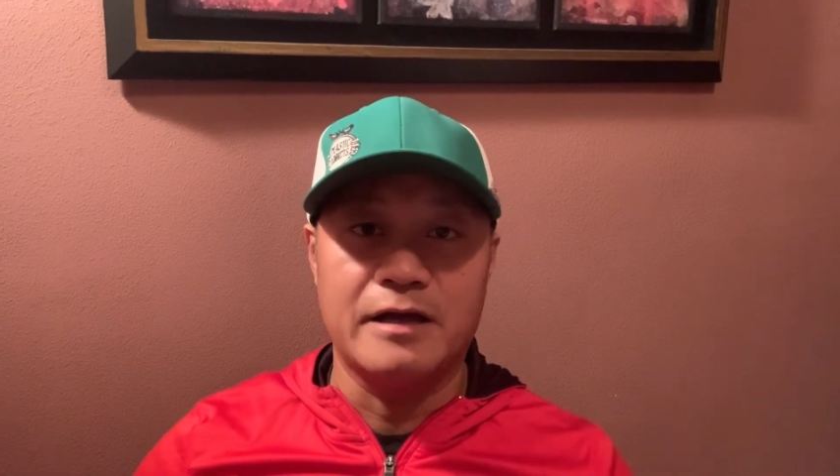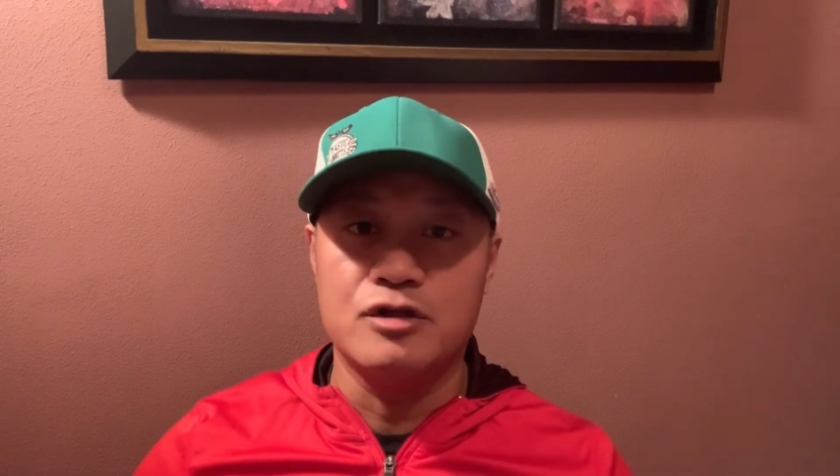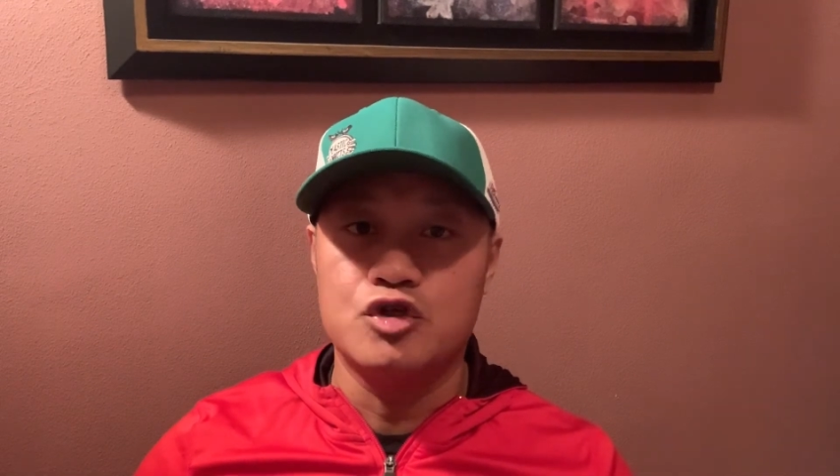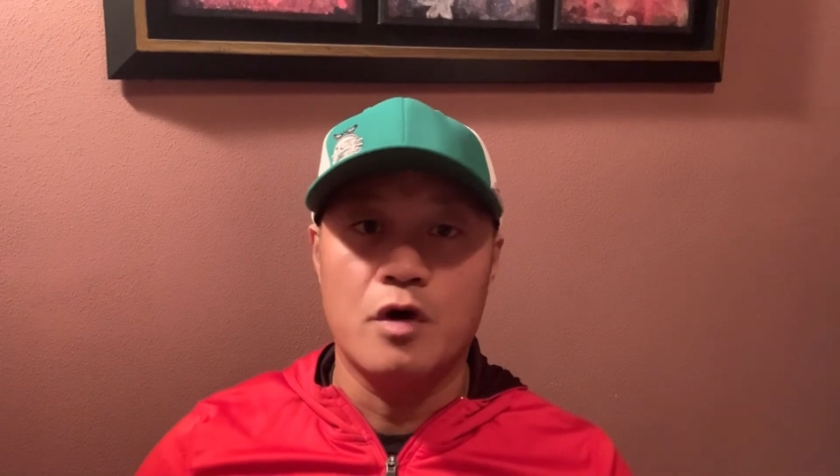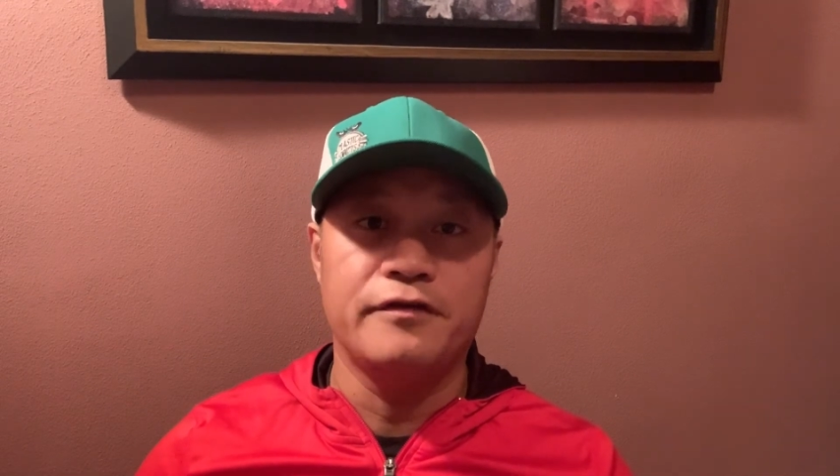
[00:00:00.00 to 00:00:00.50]
I
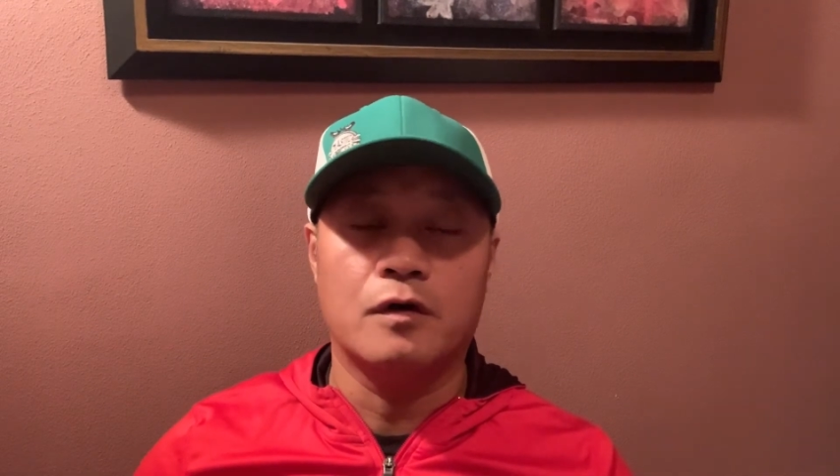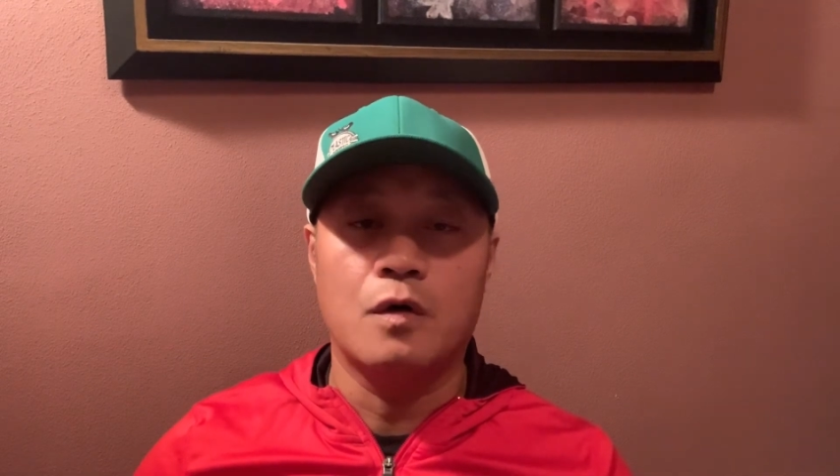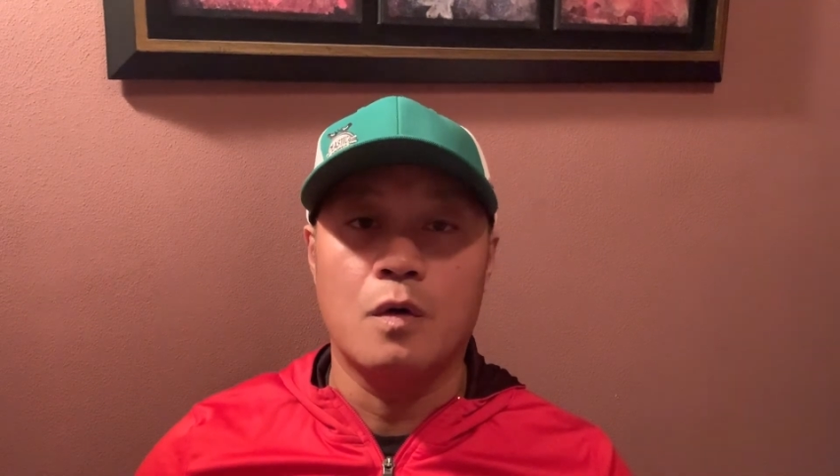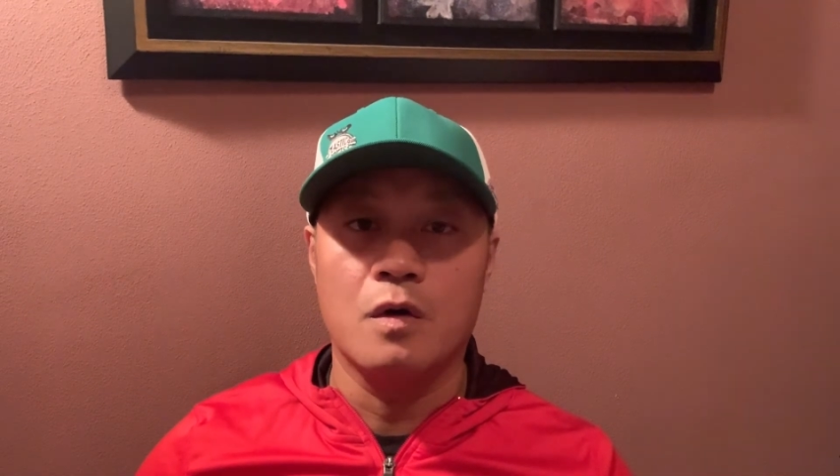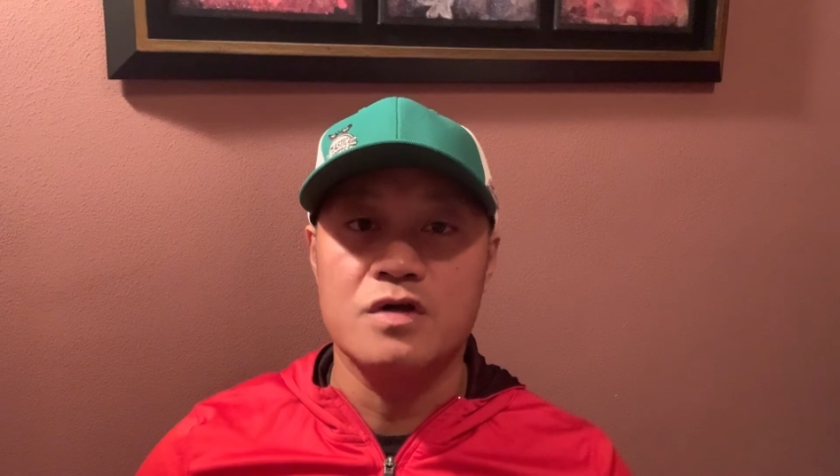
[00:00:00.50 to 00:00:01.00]
enjoyed the
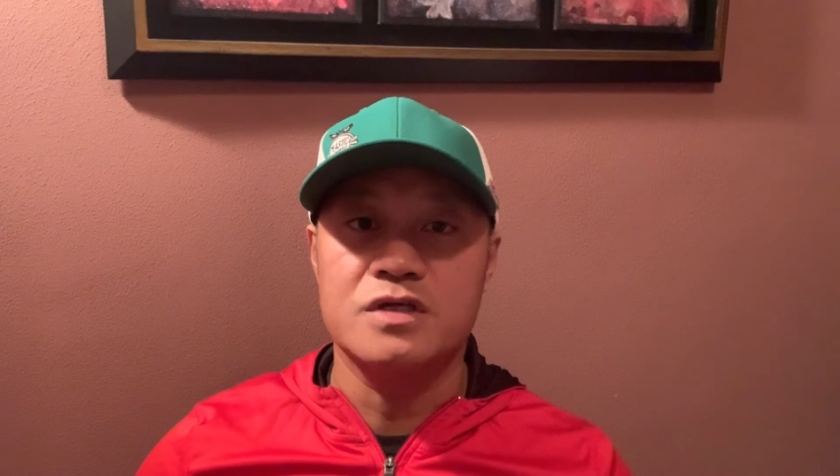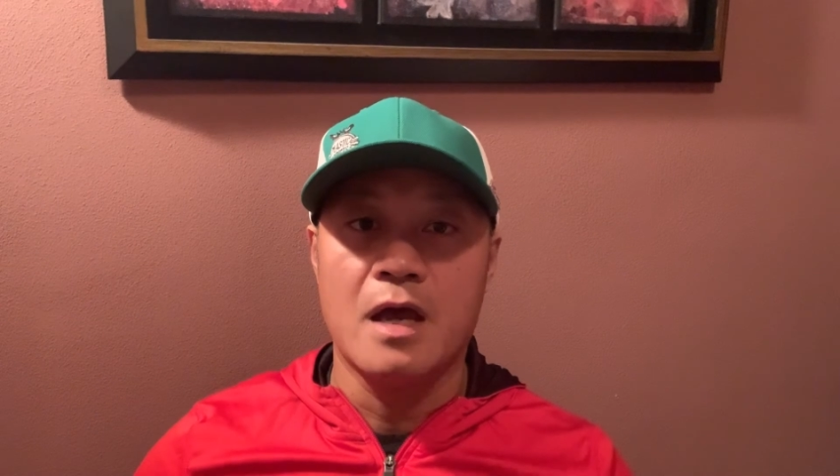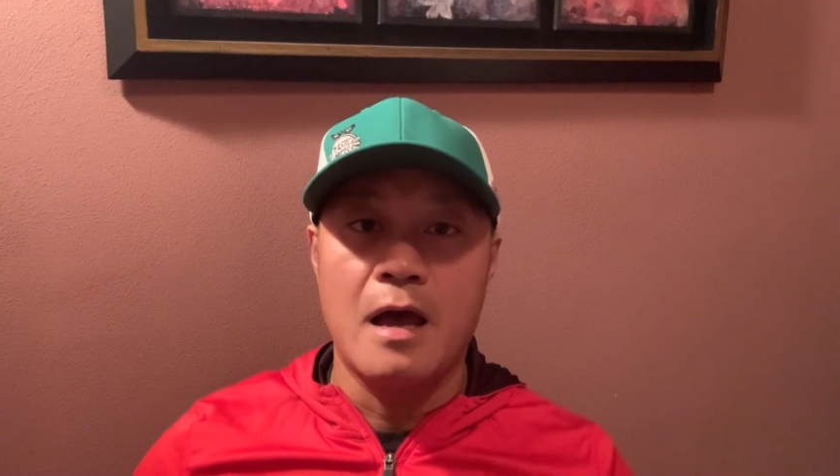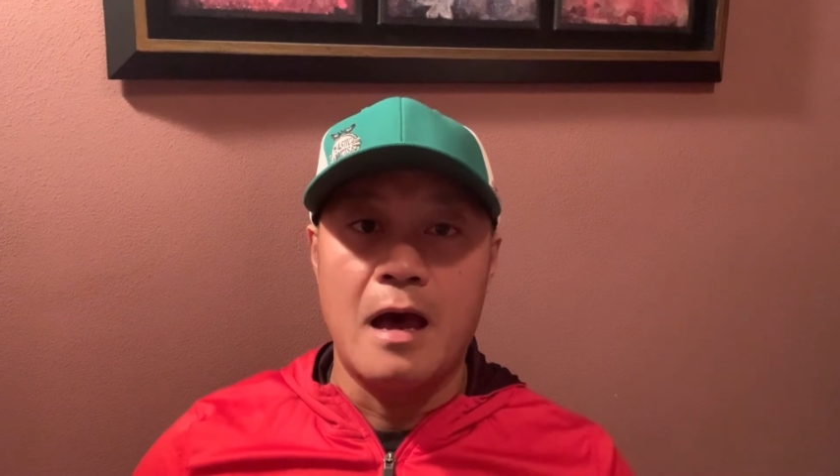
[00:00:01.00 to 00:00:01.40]
course.